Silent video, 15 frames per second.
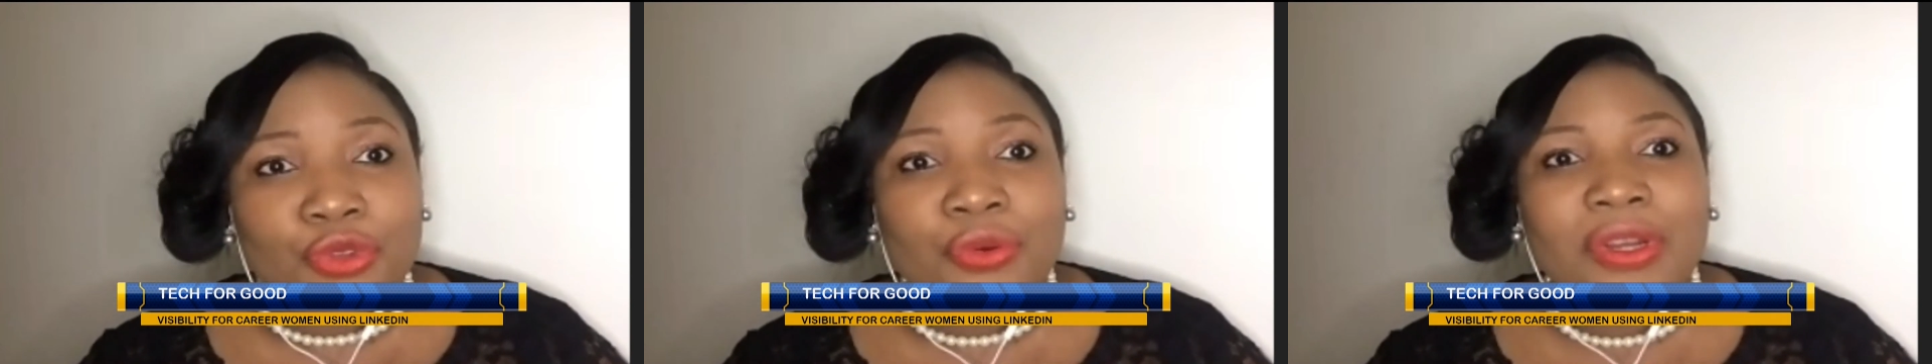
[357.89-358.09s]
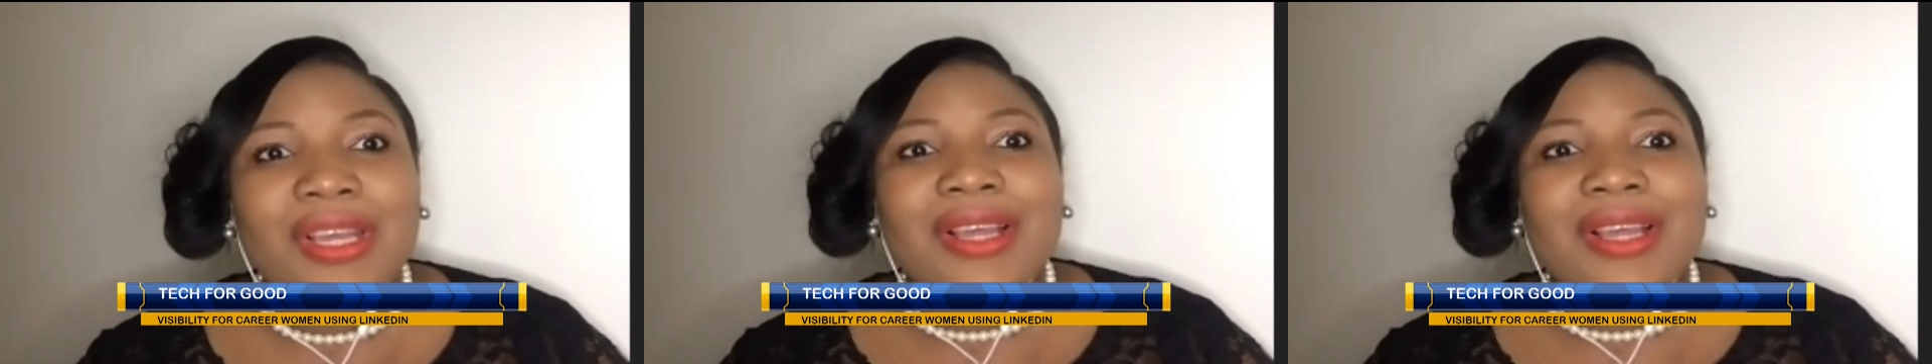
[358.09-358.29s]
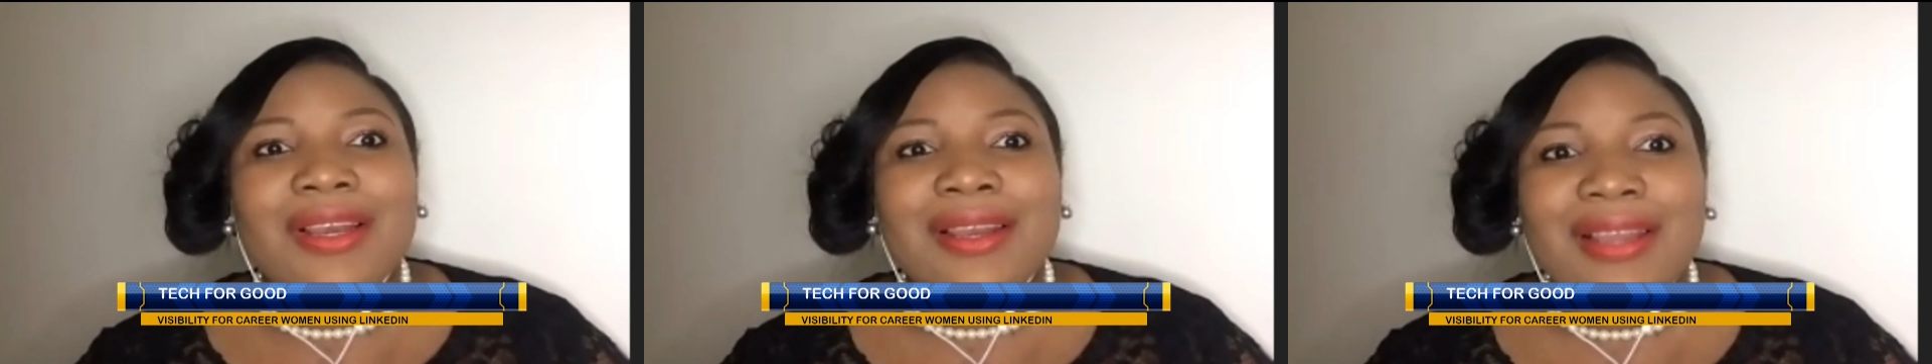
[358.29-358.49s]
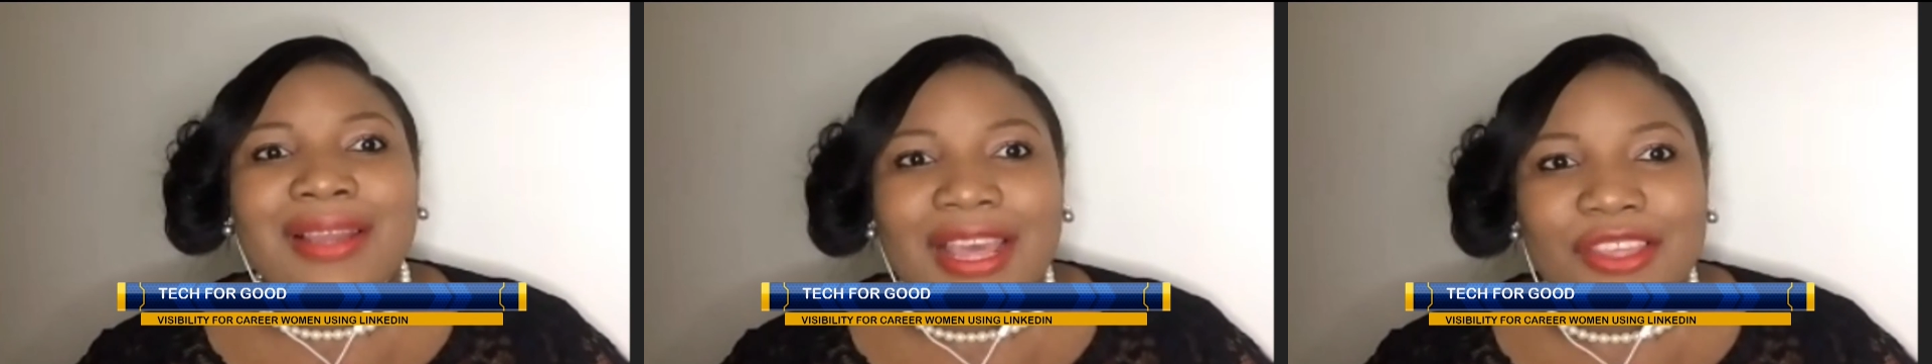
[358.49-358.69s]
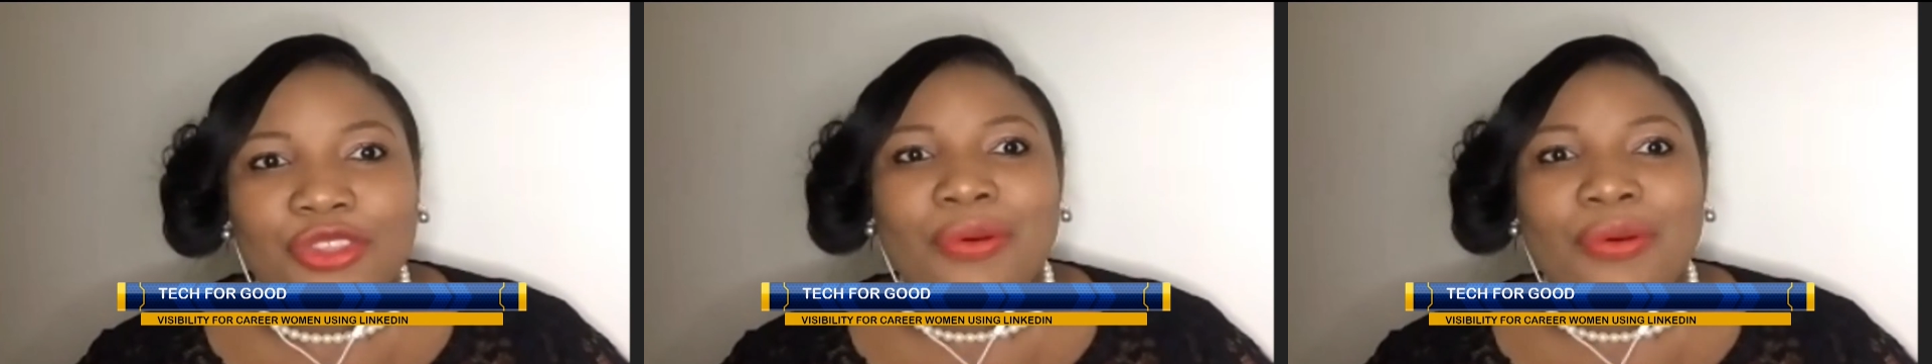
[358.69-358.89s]
like you,
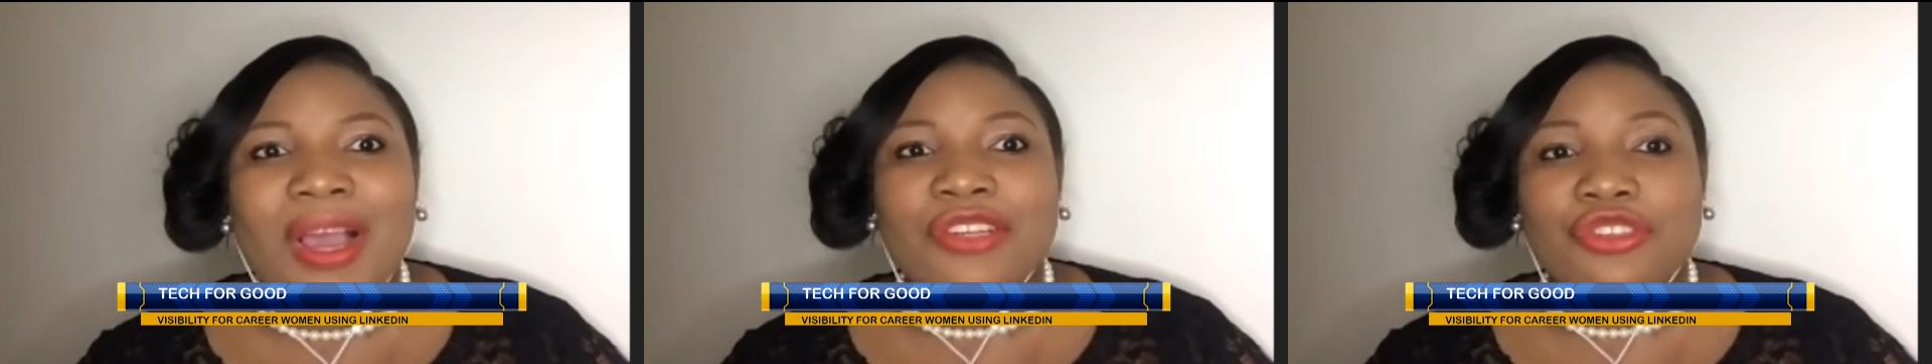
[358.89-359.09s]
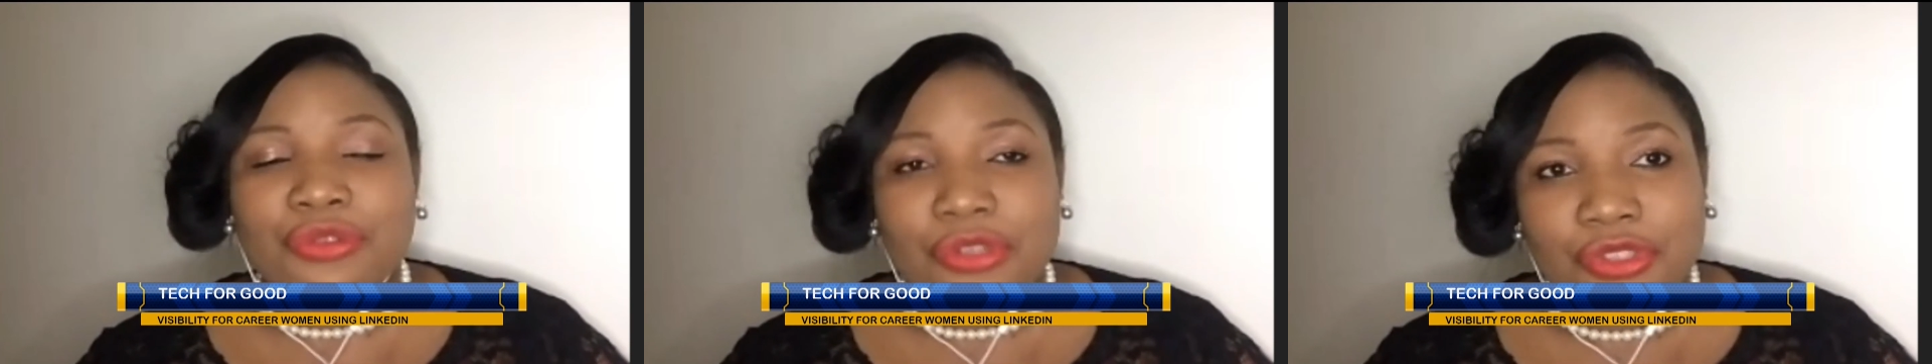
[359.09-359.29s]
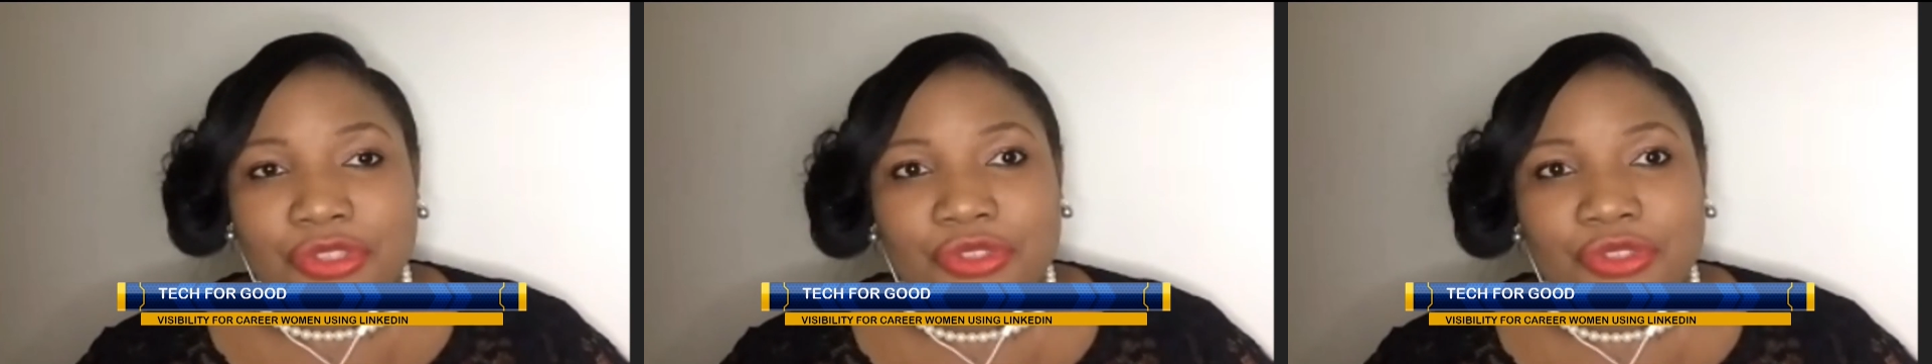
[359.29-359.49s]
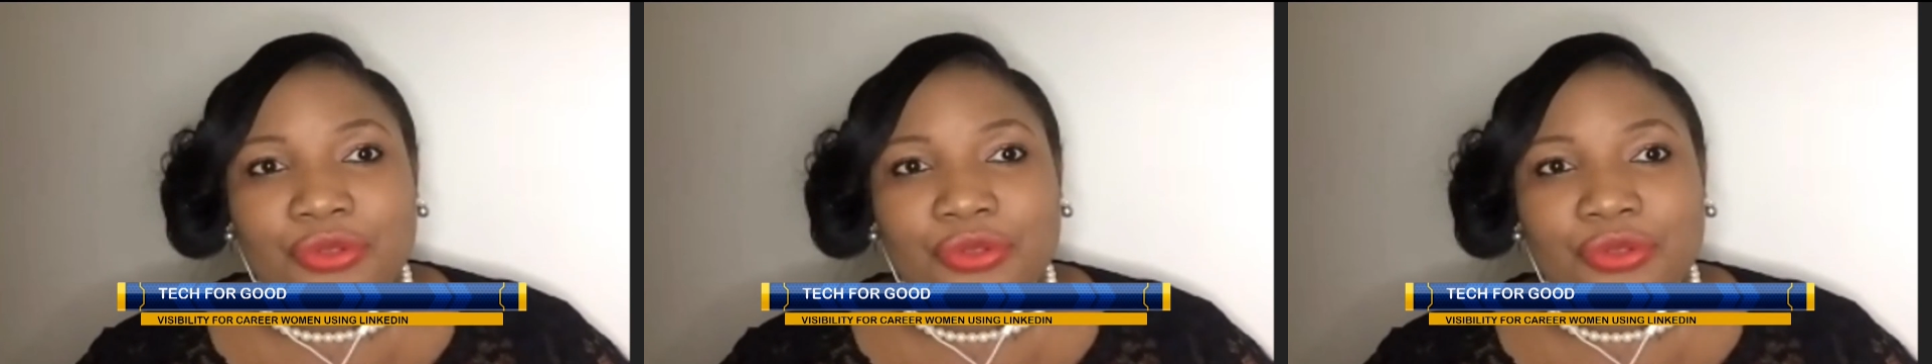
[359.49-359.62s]
and trust you.